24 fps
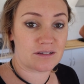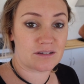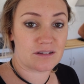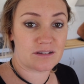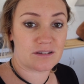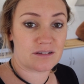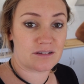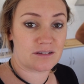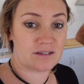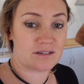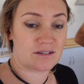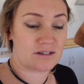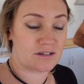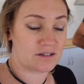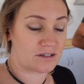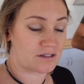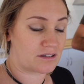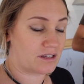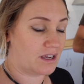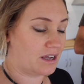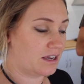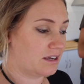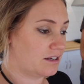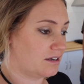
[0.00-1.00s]
this is just
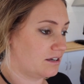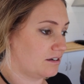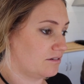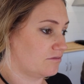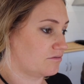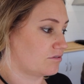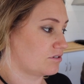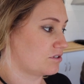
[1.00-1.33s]
getting out of